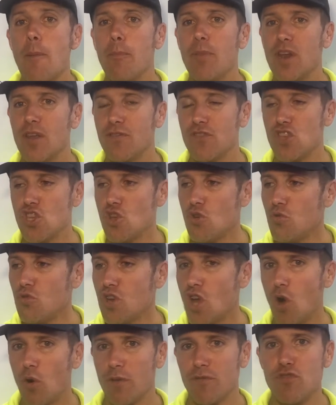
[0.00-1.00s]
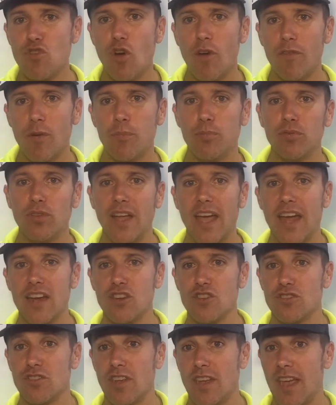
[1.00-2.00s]
But if you have a plan,
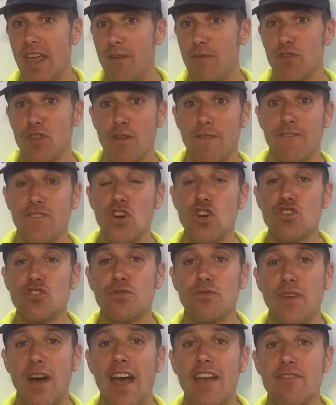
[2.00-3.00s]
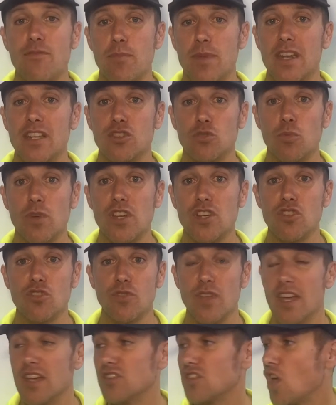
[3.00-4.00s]
you say, okay, for the first 5 minutes, we do
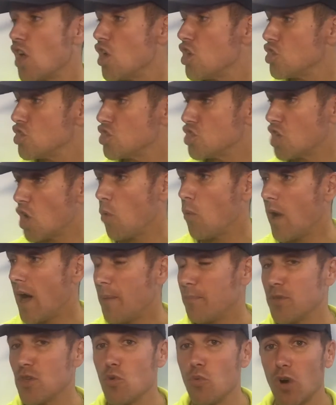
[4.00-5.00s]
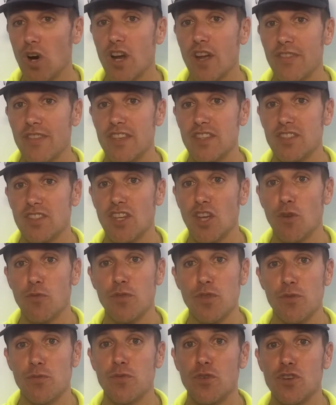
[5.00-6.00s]
this. Show up, you work on this skill
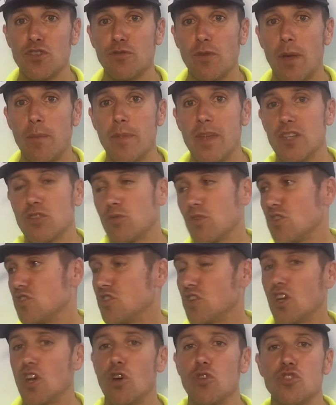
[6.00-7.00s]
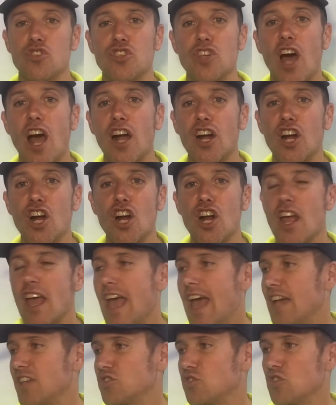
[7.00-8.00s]
for the first 5 minutes. When I used to coach soccer,
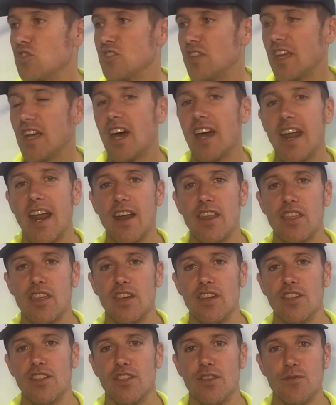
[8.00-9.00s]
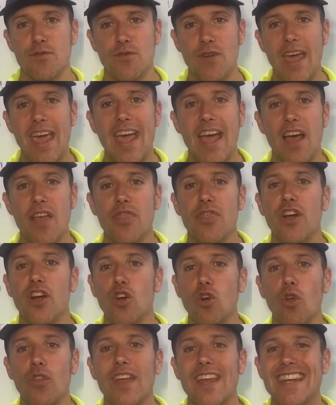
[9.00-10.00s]
as soon as they got out of the van, their
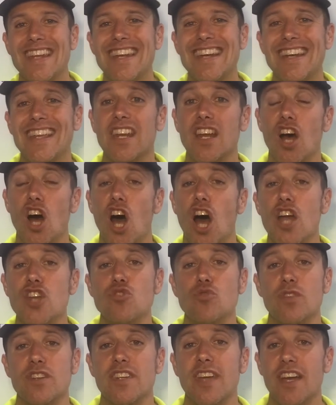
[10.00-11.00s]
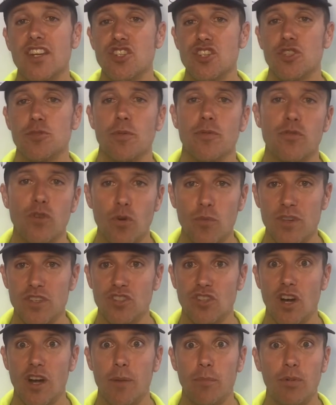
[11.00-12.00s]
goal, they needed to get 100 touches before we
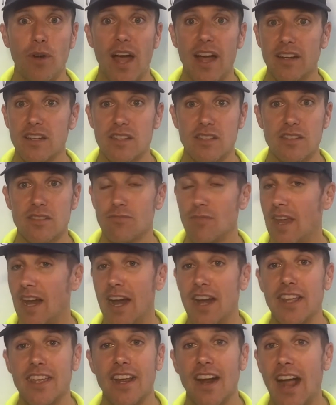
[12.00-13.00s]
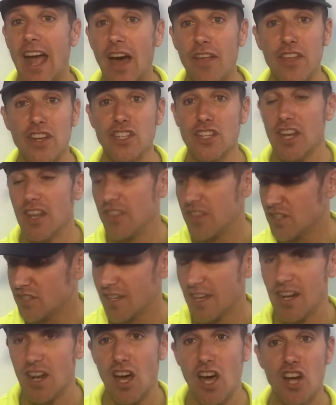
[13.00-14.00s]
started practice. And I didn't care how they did it, they just
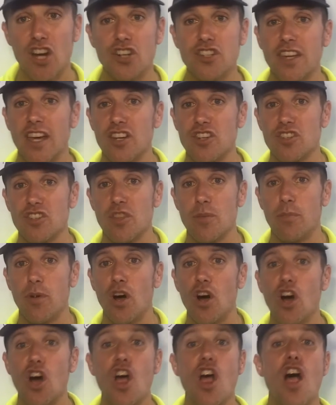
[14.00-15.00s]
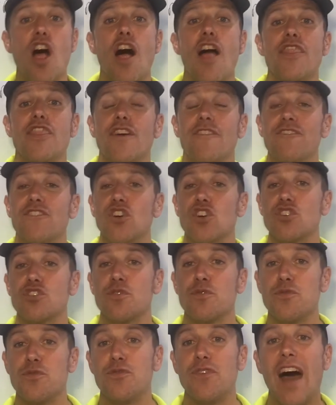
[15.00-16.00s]
get 100 touches on the ball. The
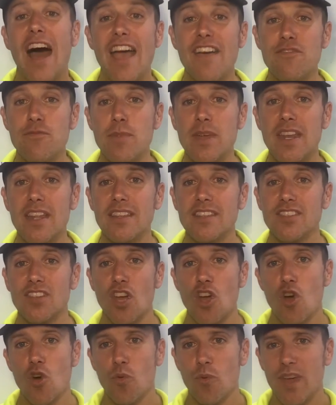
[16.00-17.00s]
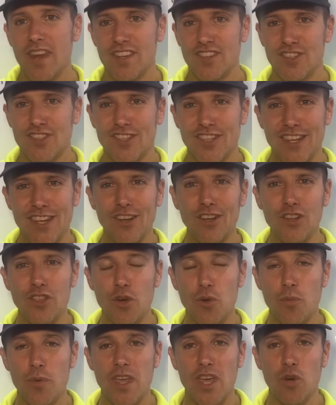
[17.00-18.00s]
first 5 minutes, we had a skill
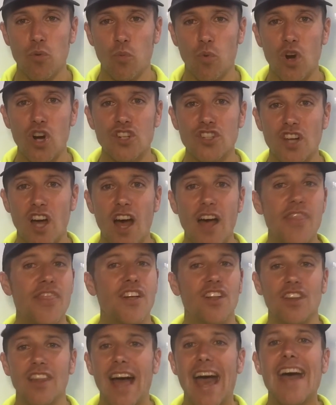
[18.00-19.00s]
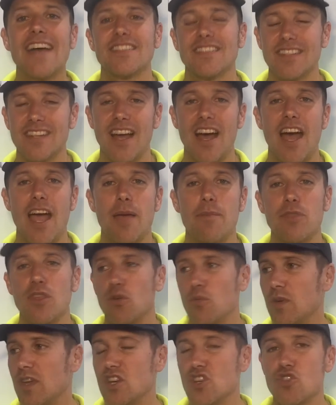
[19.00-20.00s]
that we had worked on the last time
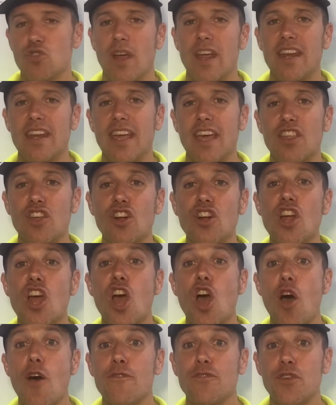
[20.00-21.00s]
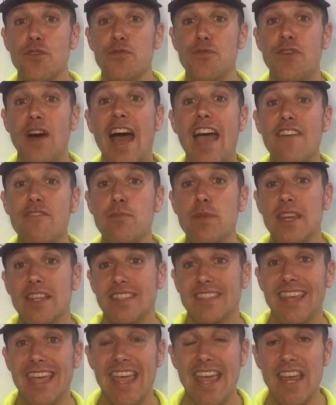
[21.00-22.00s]
that we had trained together. For 5
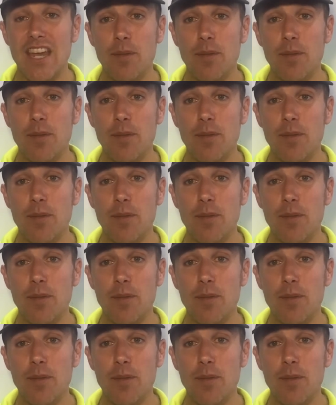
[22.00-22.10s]
minutes, they